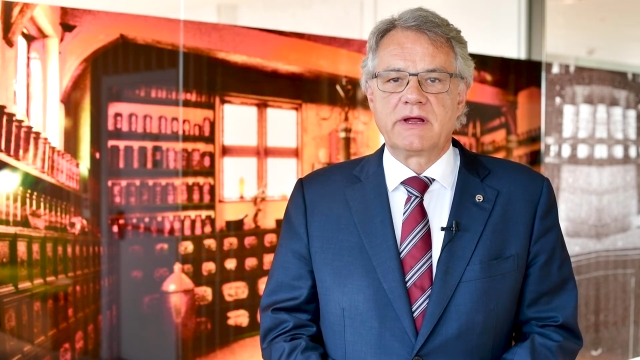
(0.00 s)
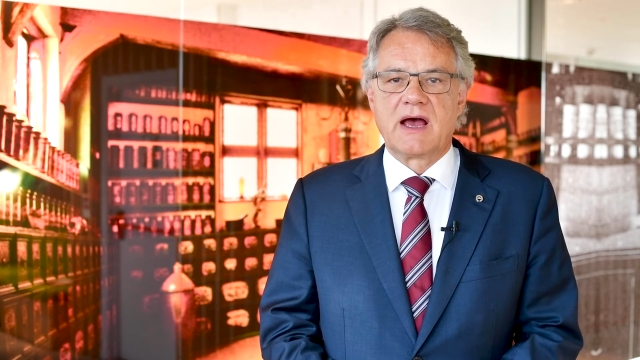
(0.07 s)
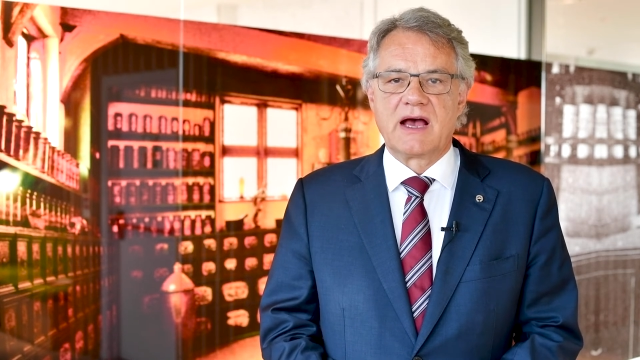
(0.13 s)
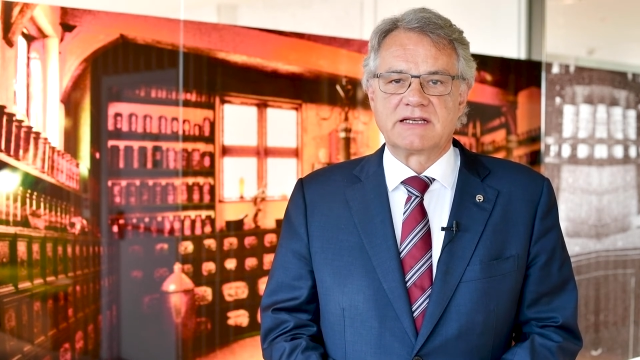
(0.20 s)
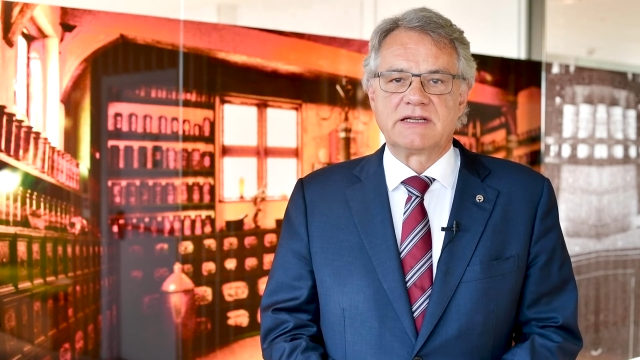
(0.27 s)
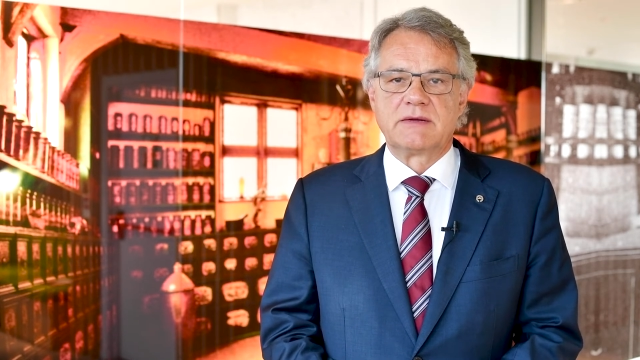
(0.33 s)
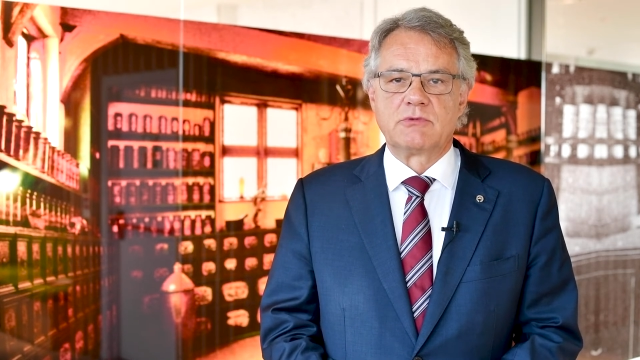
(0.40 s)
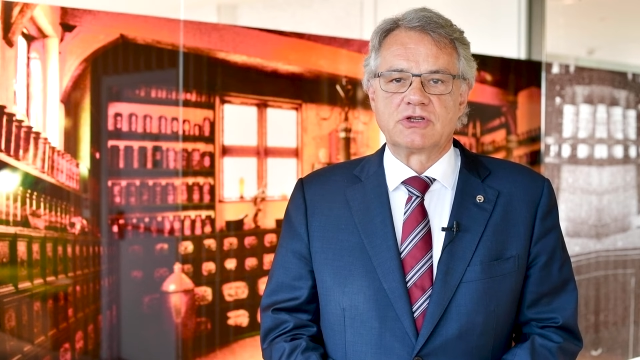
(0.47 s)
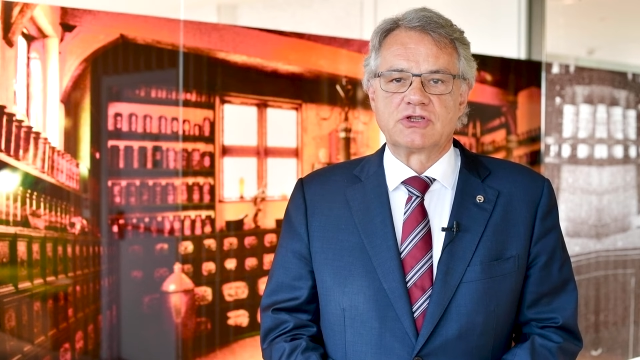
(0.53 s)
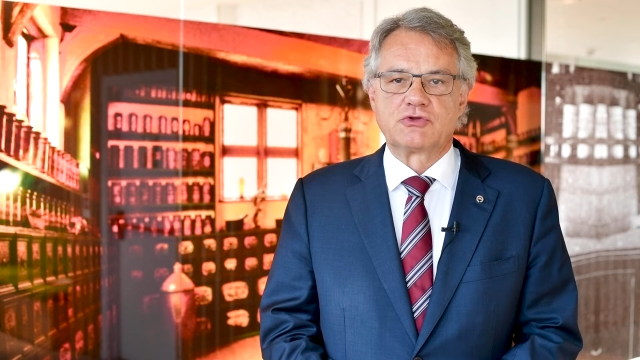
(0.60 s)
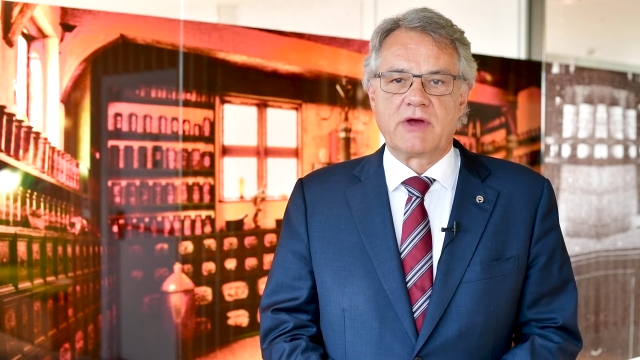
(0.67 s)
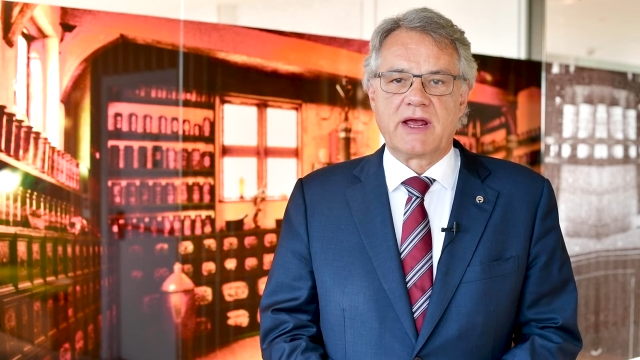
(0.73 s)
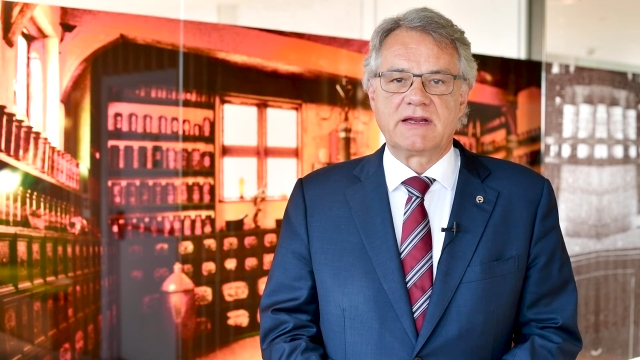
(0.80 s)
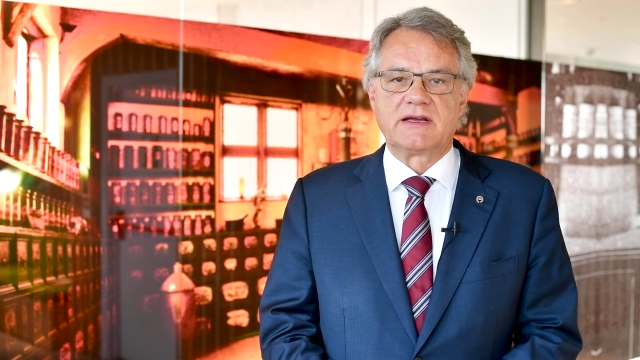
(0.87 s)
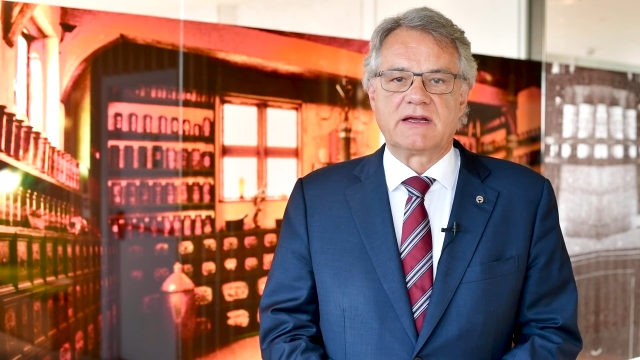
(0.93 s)
has
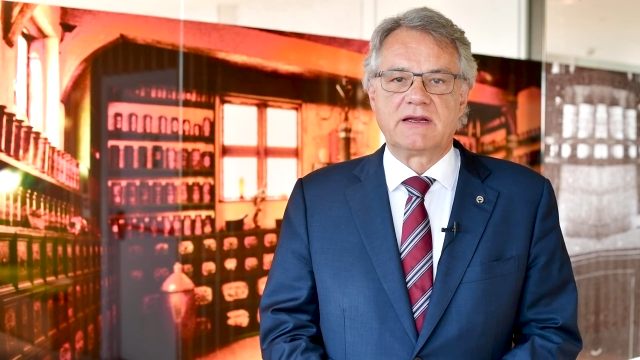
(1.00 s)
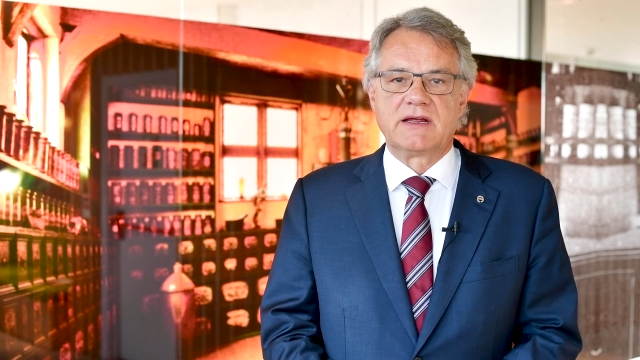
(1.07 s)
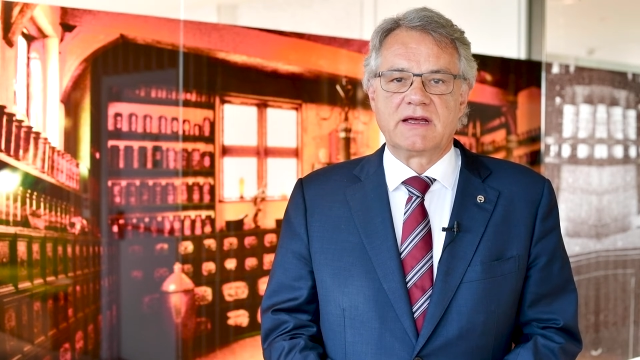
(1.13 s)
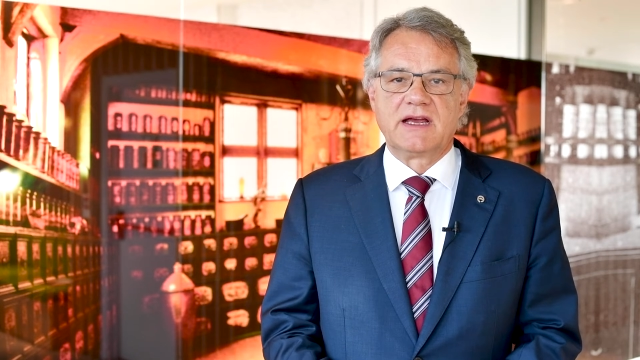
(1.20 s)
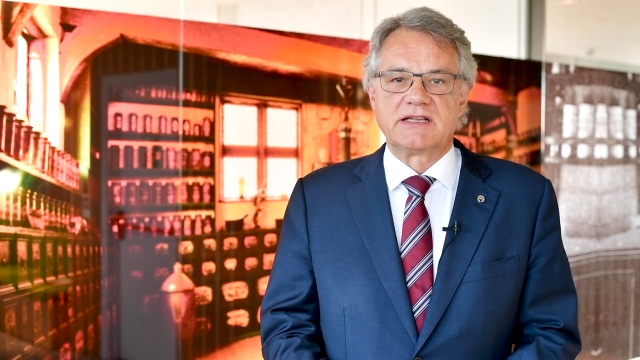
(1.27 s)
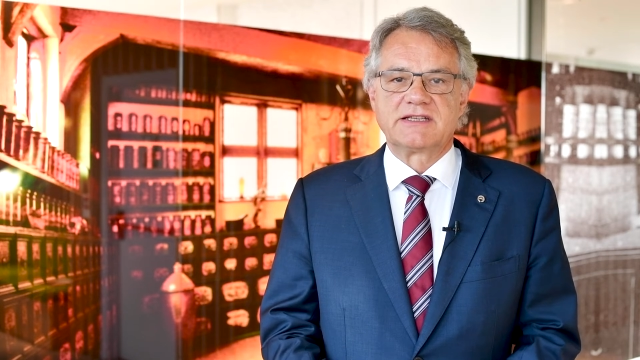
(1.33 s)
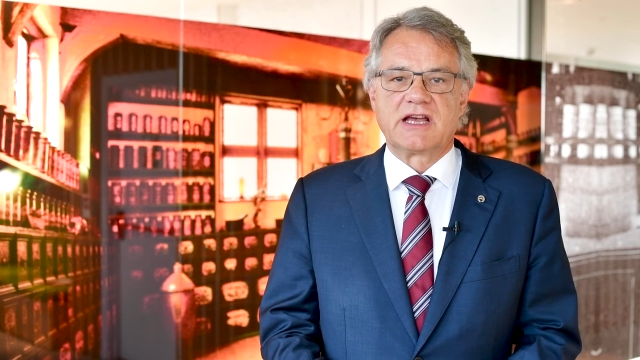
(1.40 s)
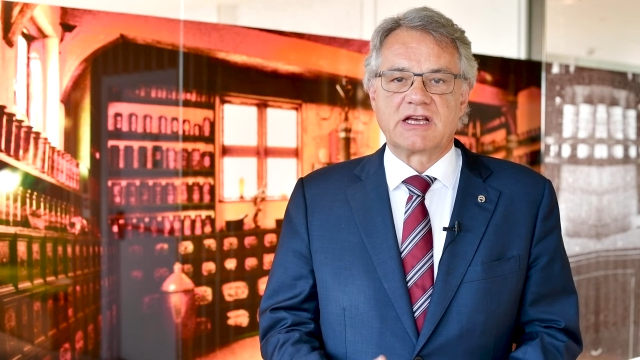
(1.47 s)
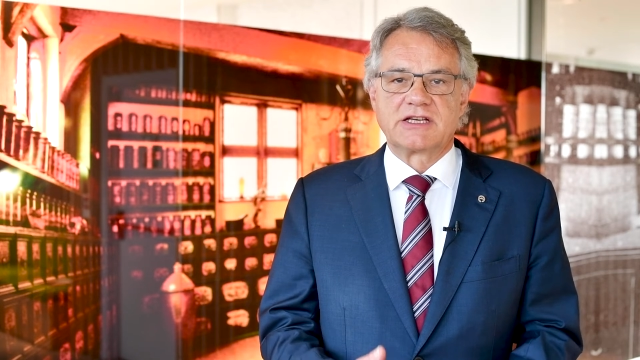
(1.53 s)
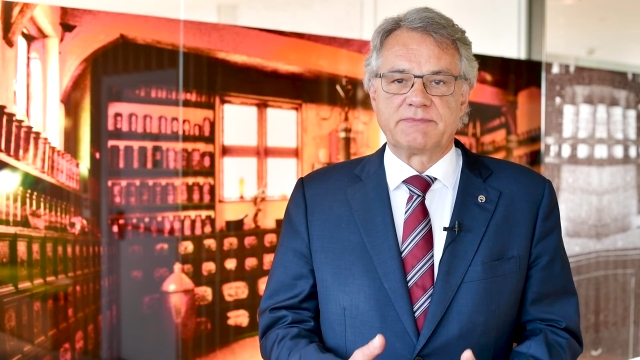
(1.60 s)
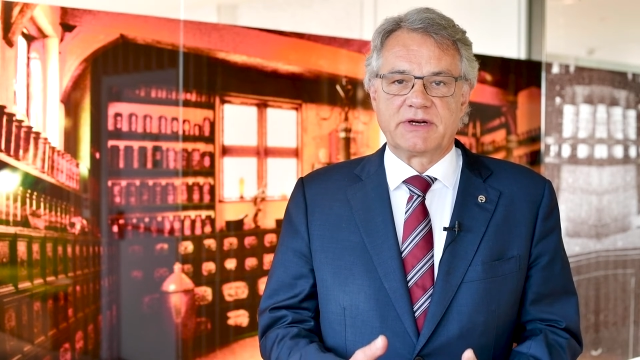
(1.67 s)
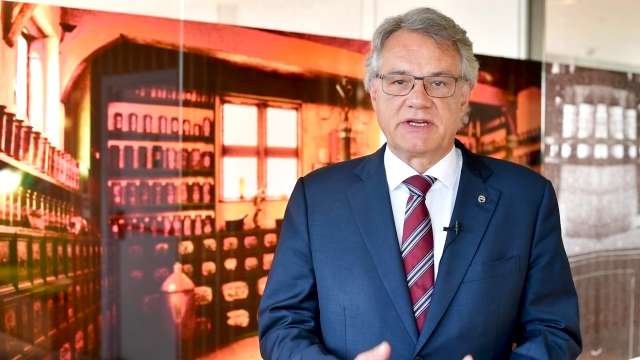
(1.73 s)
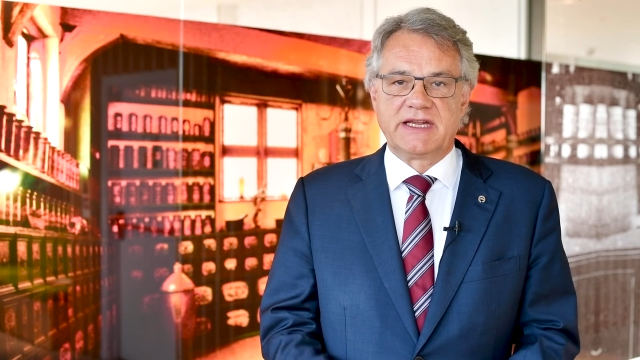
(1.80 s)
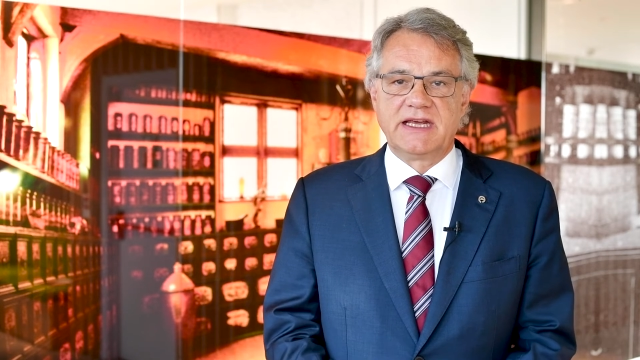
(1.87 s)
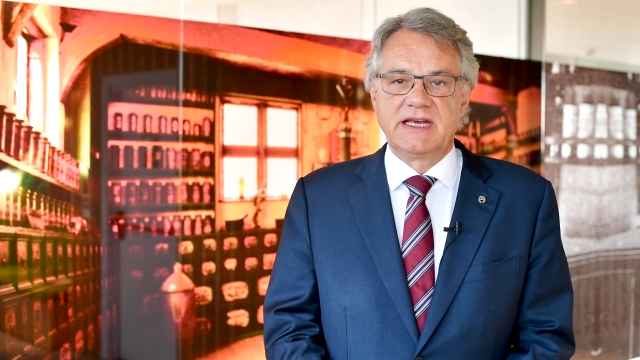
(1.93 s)
demonstrated its
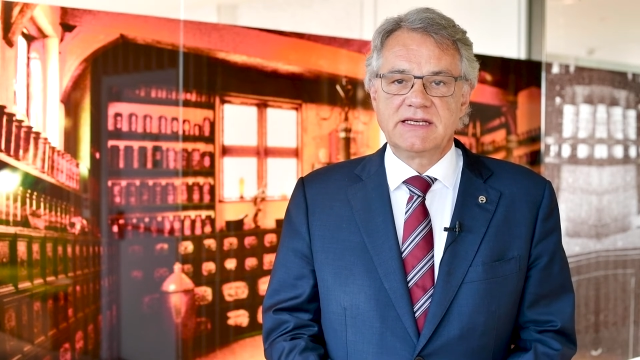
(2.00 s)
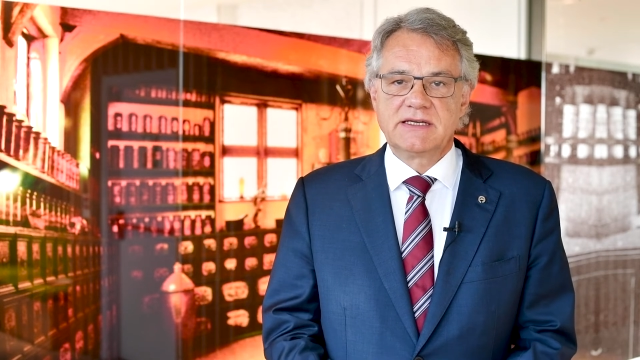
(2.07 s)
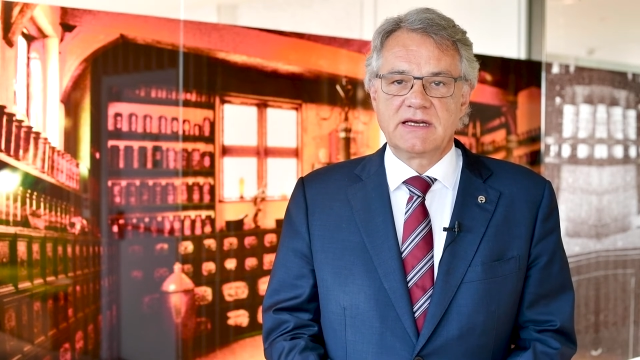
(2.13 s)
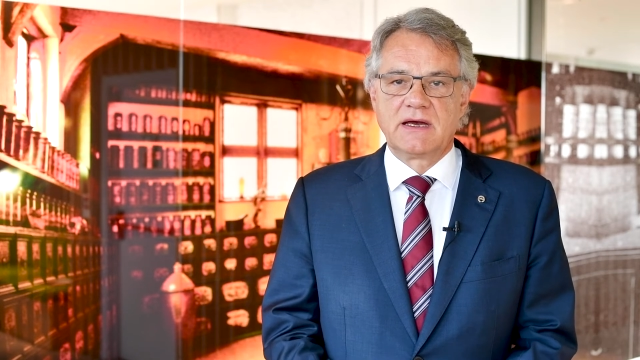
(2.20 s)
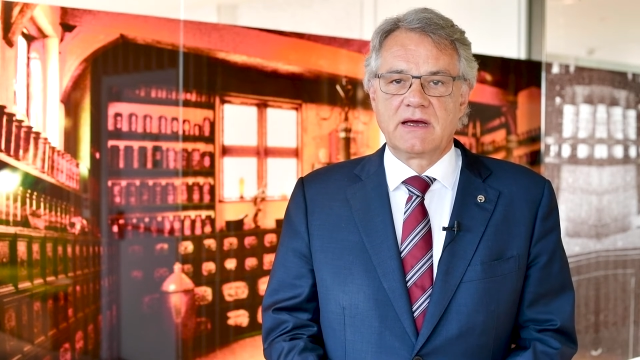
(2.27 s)
expertise,